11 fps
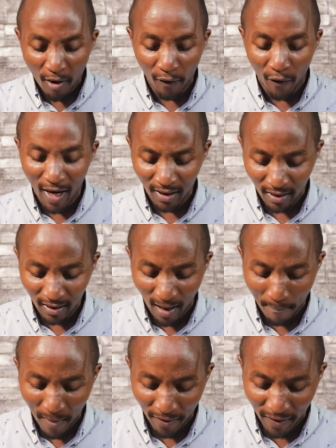verse
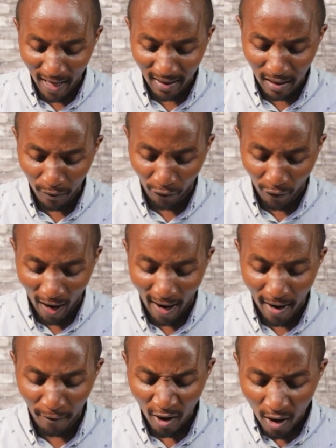number
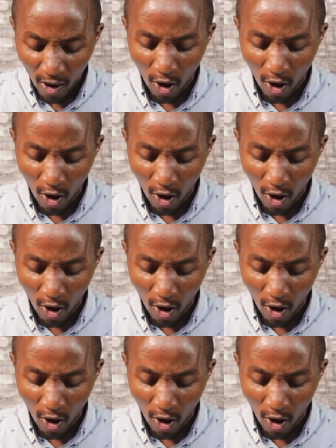thirty-five.